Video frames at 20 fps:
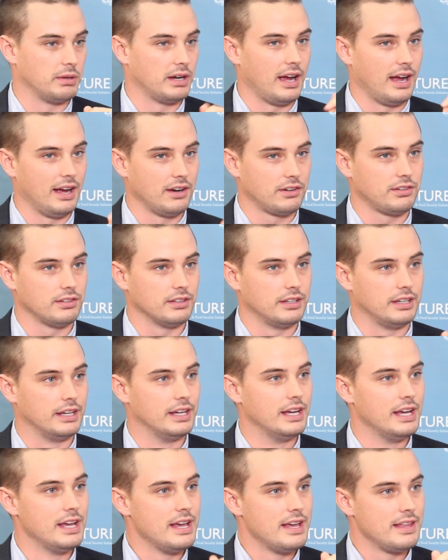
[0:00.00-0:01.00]
But
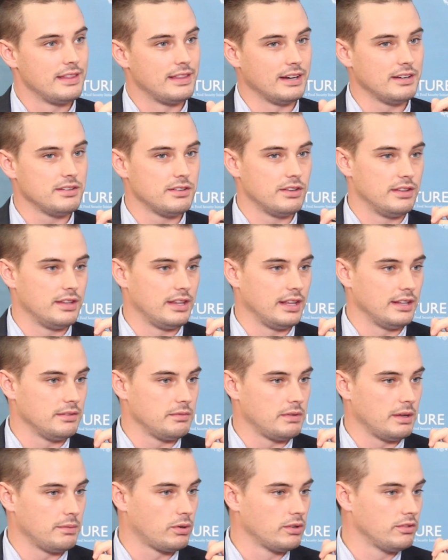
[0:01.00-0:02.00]
actually that, is,
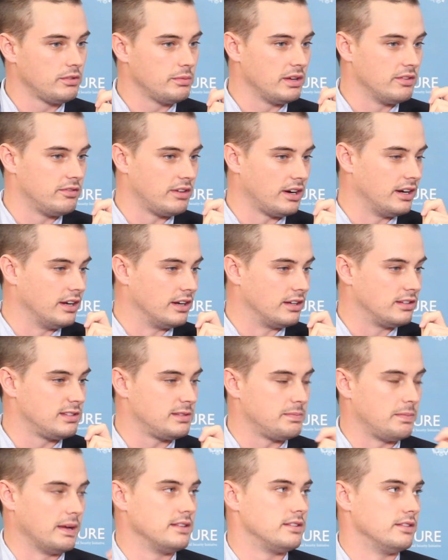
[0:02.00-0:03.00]
that, that proved to be a very
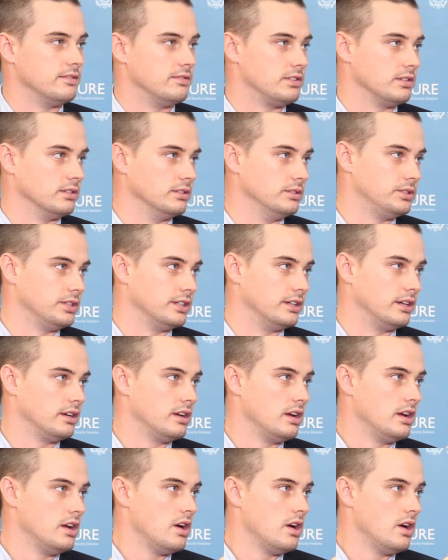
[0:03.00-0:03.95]
expensive solution